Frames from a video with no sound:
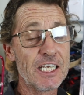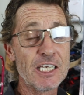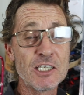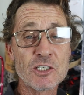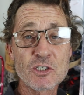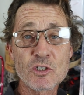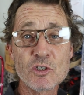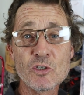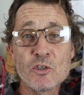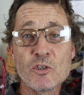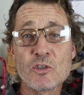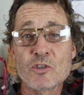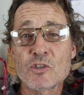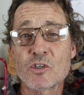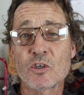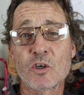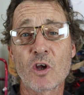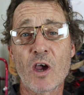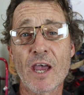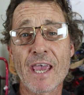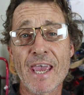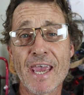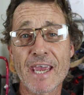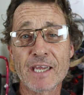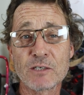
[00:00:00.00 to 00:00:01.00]
issues that
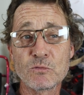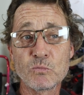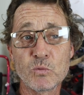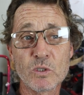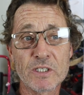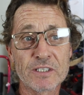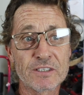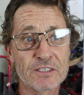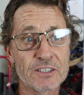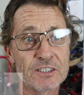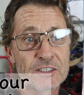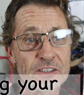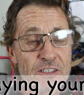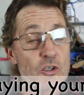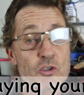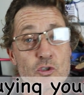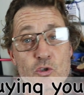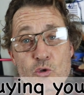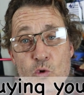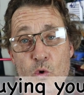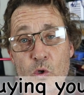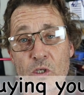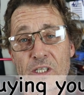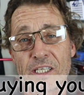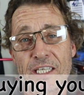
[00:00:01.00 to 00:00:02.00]
I had with it
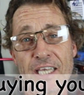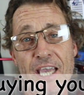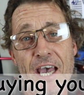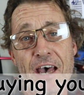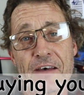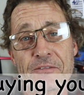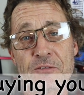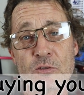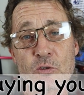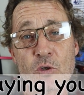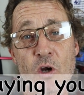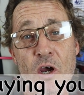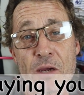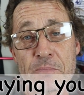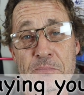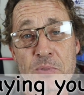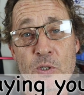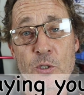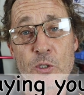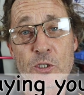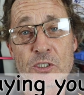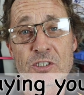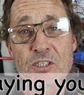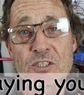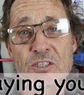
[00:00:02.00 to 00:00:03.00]
shortly after I
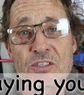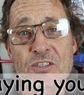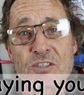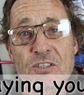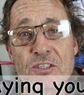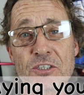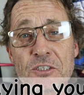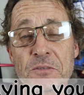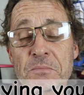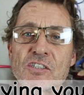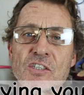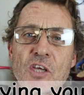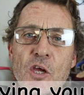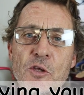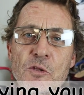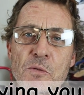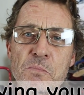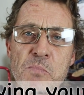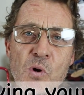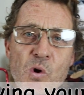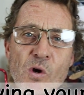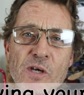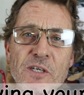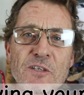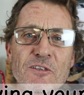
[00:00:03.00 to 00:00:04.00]
purchased it. So the
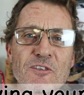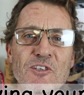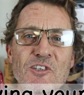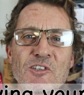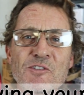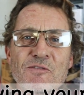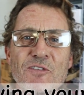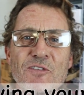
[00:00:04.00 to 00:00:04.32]
point of this